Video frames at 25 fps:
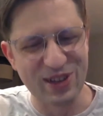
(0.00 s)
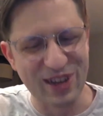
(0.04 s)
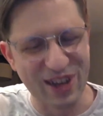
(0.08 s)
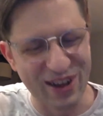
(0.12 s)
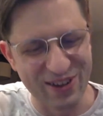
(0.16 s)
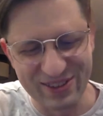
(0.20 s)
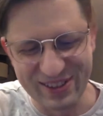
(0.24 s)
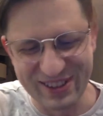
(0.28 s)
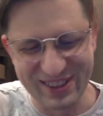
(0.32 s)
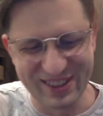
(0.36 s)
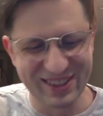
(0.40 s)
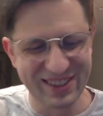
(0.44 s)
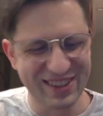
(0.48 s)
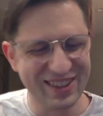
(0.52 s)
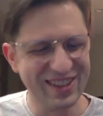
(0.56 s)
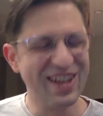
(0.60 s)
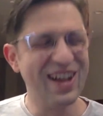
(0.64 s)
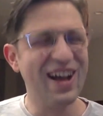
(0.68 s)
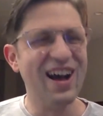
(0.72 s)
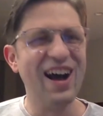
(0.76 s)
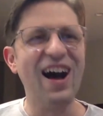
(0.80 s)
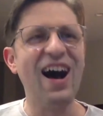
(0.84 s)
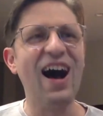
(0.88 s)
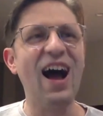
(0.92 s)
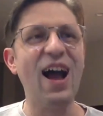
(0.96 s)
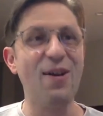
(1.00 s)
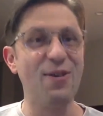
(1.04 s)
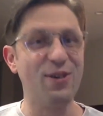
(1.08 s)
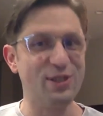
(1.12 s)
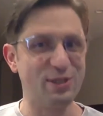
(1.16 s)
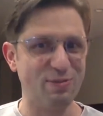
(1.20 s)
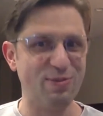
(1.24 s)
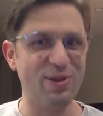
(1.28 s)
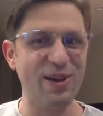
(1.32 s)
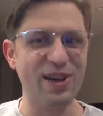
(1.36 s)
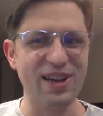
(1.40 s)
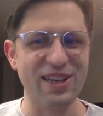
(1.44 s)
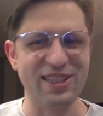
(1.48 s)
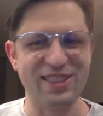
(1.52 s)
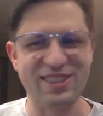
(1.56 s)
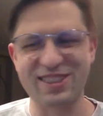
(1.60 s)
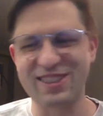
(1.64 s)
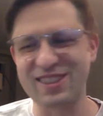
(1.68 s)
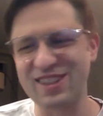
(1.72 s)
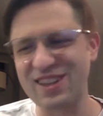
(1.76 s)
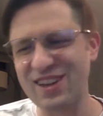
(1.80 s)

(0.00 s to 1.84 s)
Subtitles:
I was pissed.